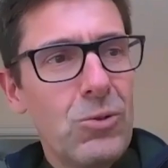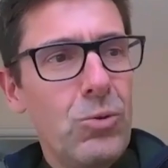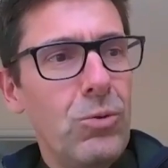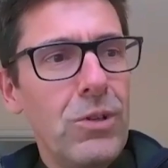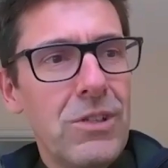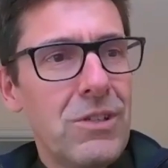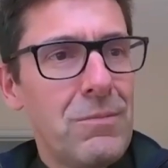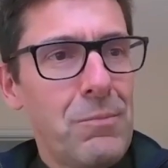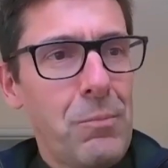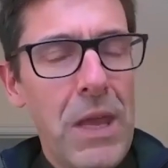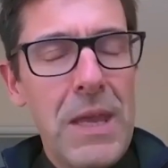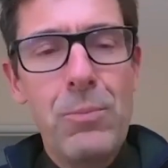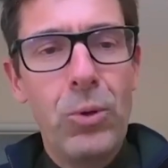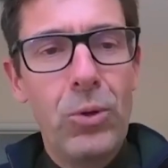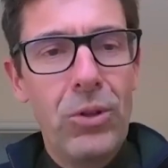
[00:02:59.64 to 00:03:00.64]
always
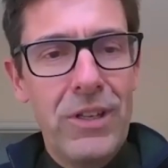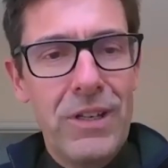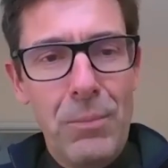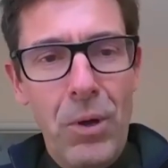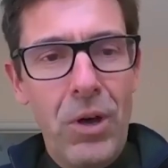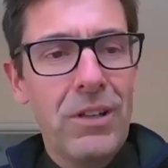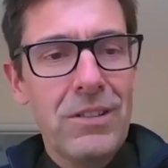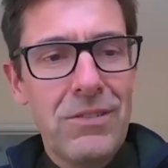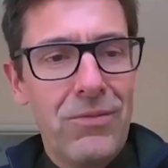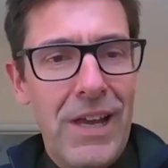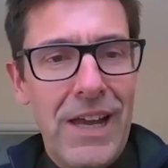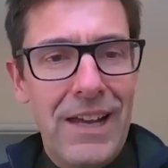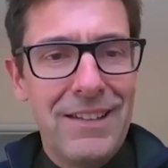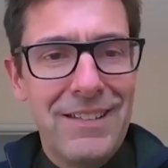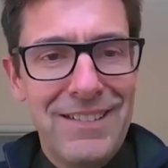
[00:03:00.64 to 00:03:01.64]
people that are part of
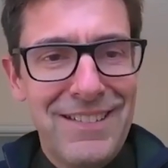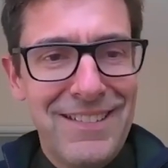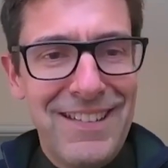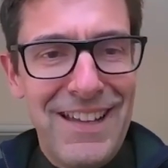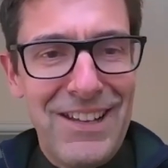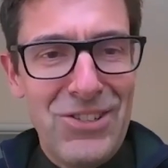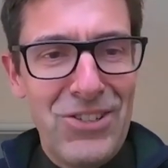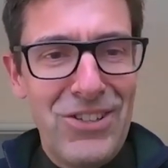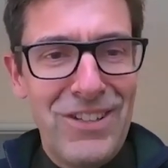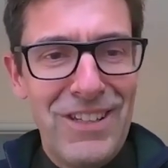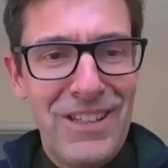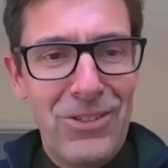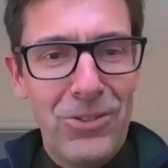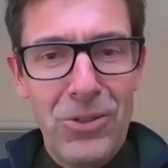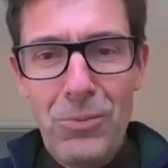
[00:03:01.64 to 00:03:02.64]
that
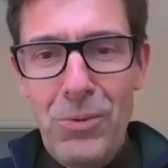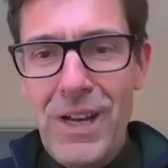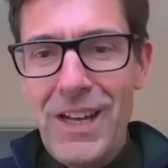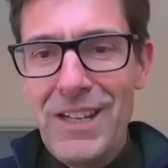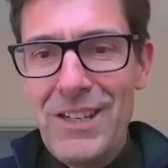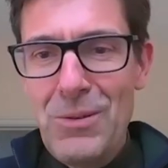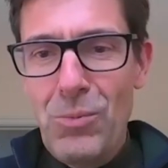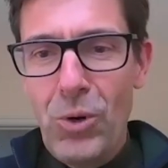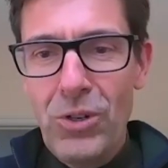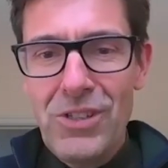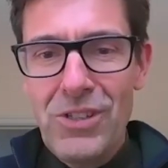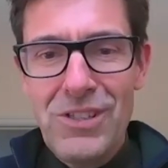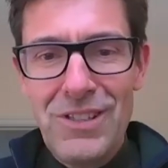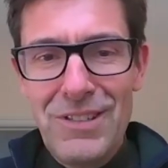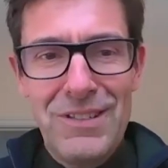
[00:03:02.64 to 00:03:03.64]
journey along the way who prod
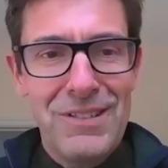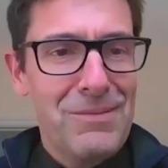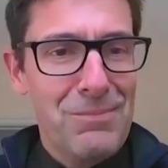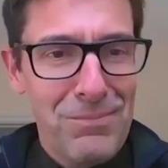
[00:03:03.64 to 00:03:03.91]
us and